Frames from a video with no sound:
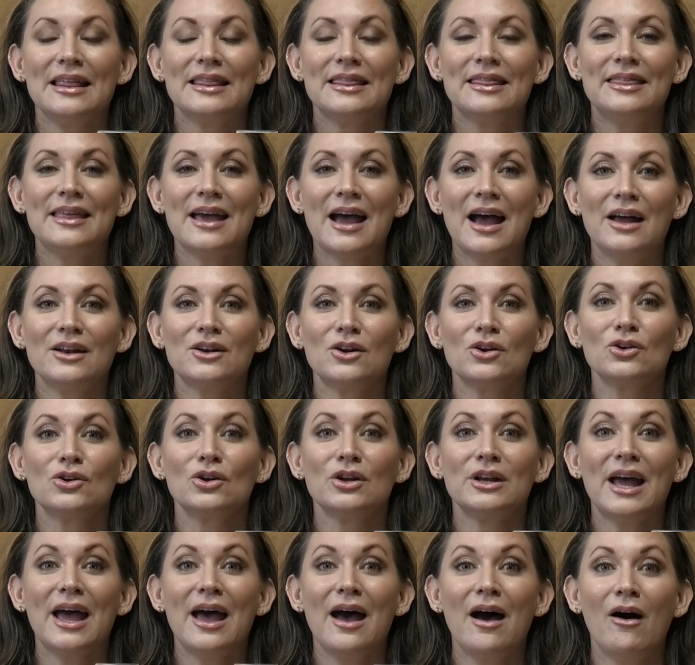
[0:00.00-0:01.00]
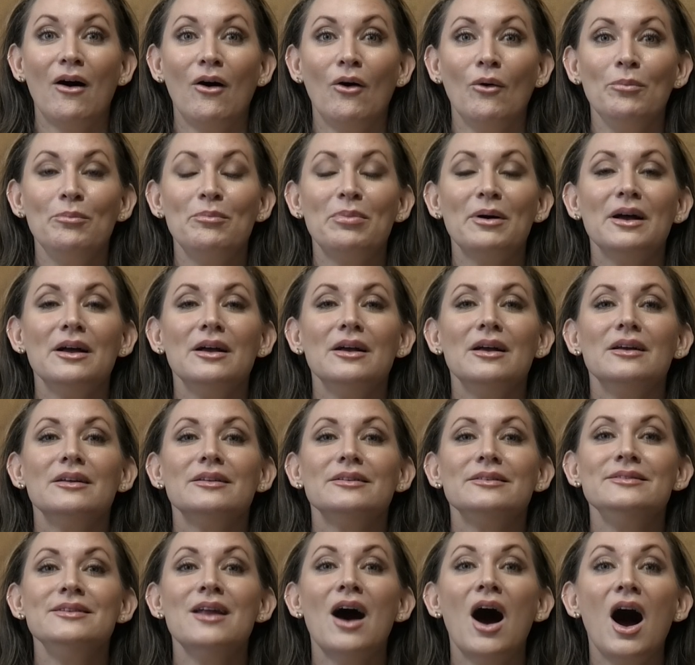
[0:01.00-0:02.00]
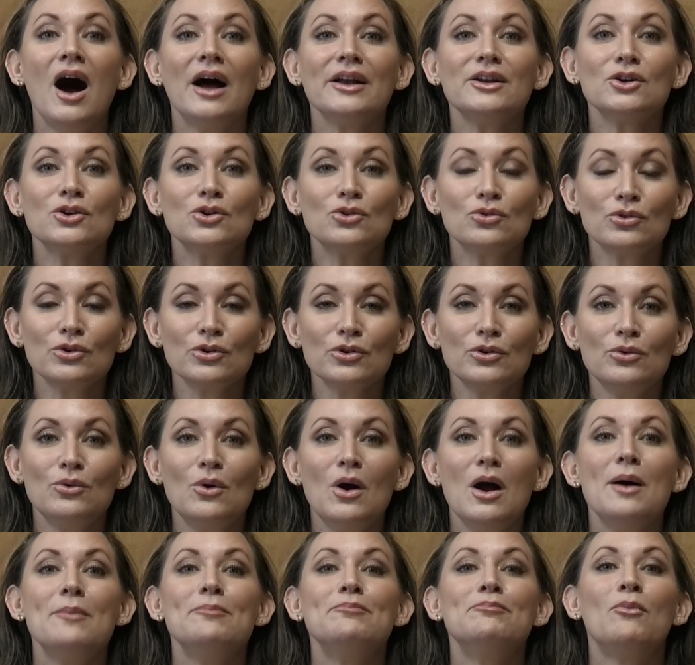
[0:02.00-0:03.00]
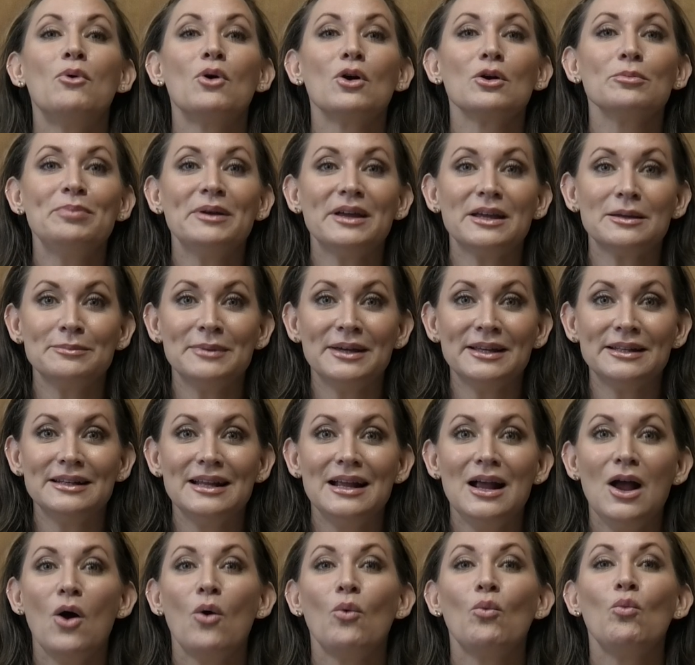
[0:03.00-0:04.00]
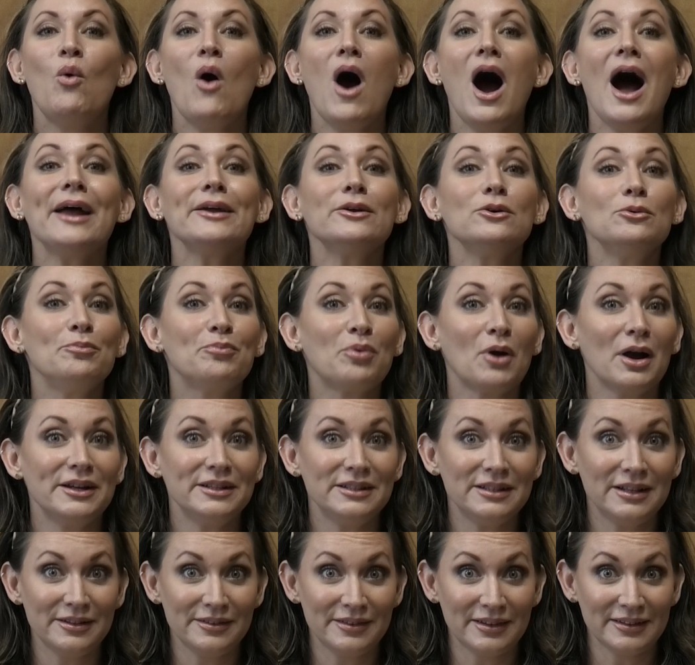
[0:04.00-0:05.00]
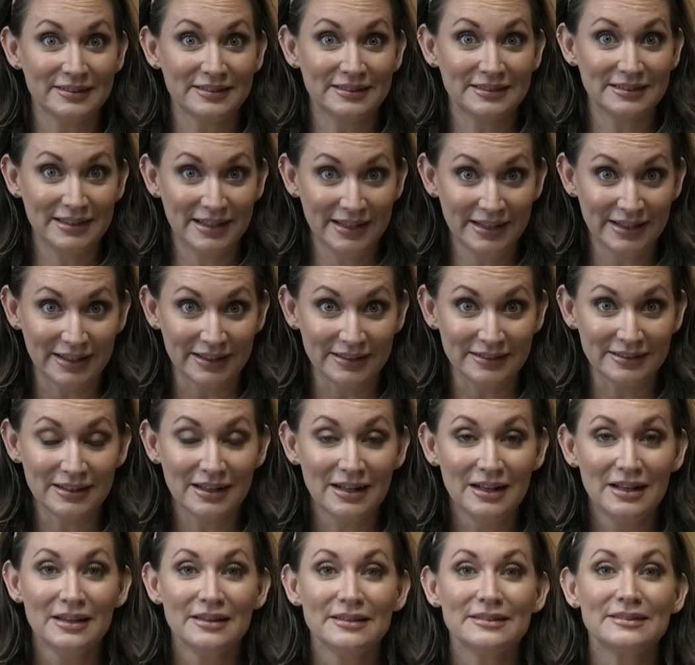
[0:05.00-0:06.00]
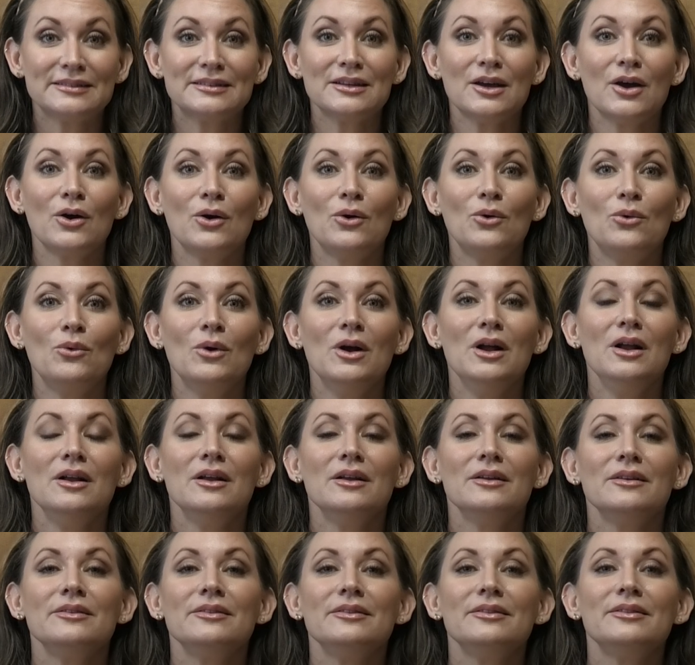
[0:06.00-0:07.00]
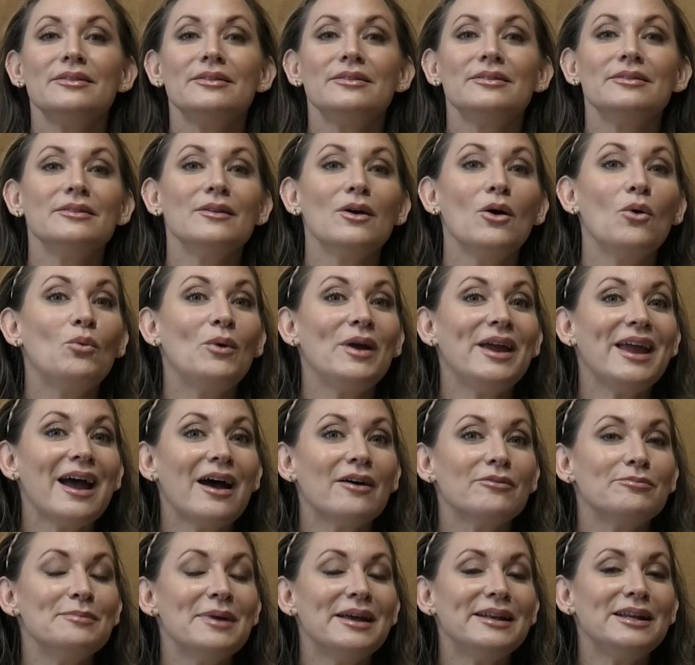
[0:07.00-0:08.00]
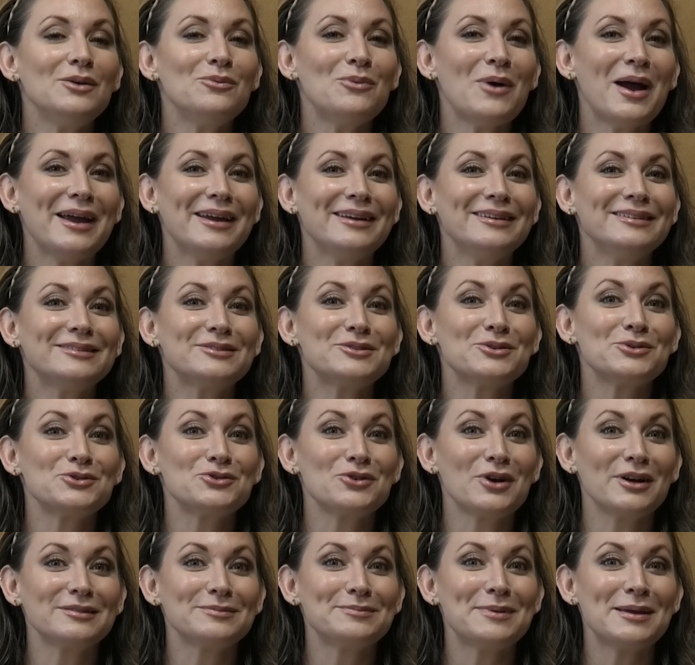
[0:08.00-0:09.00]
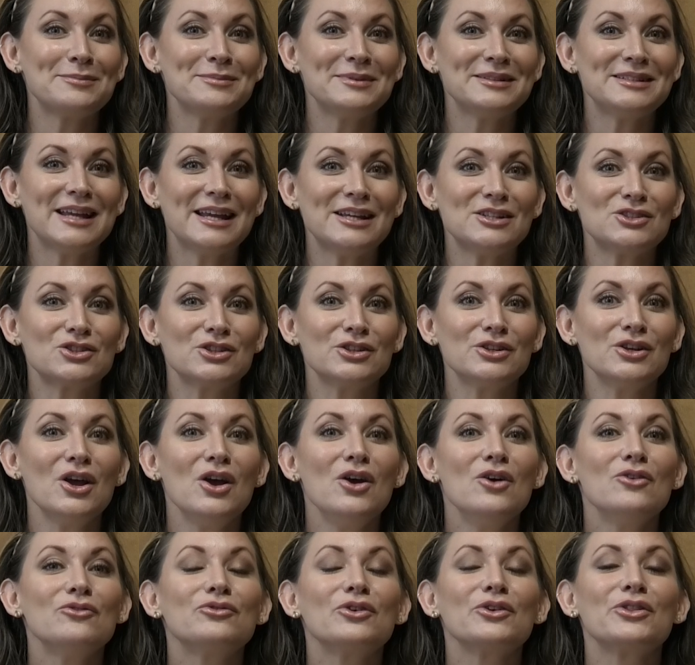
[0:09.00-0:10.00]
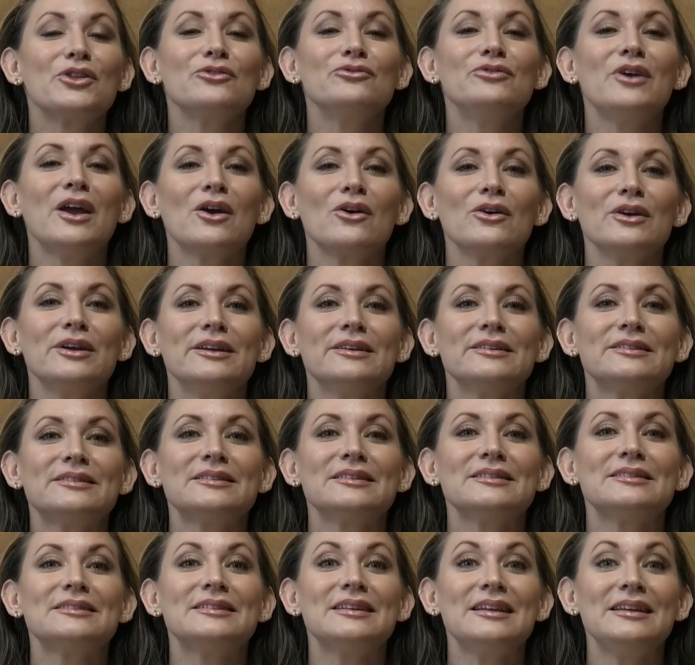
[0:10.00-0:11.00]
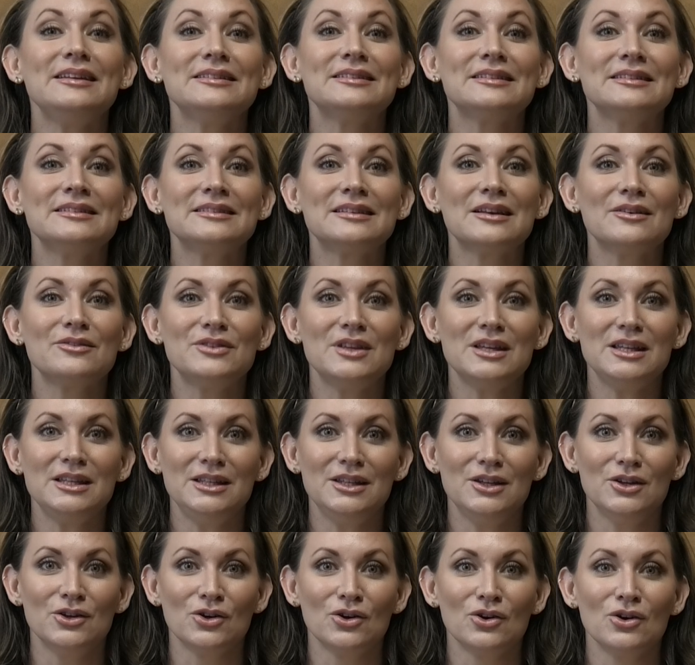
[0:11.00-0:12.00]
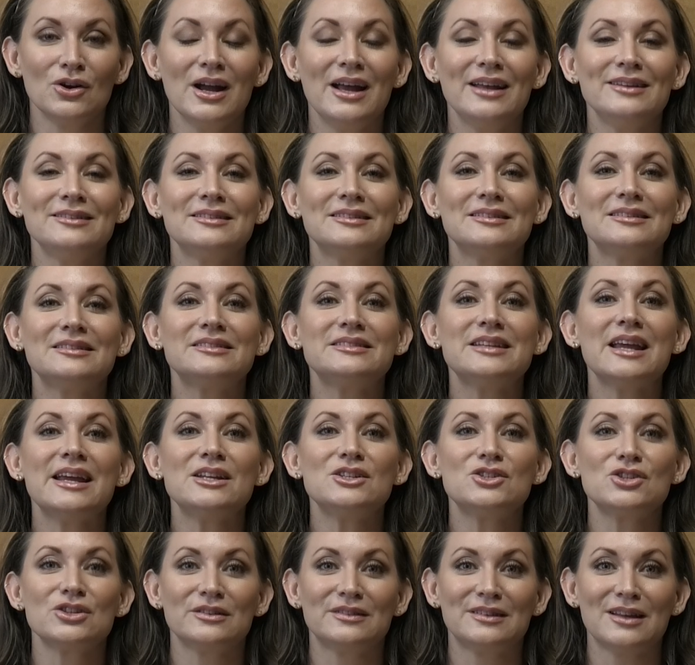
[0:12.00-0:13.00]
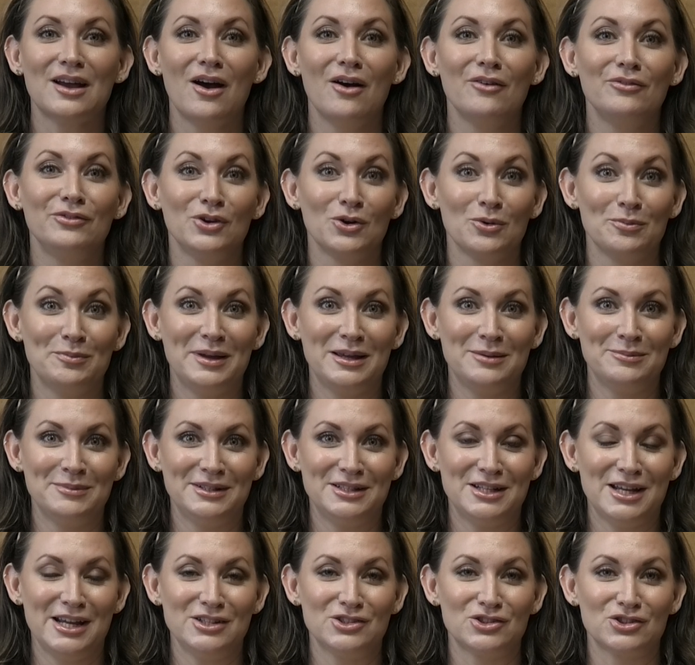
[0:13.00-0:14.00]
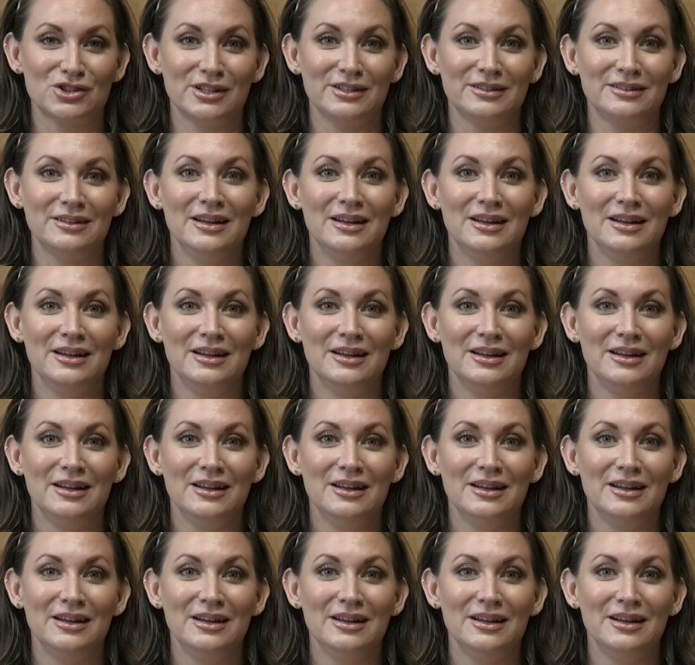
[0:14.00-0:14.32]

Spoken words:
that are going to help not accrue more pigment while brightening the skin. So we have many ways to address pigmentation for the various seasons of the year and stages of your pigmentation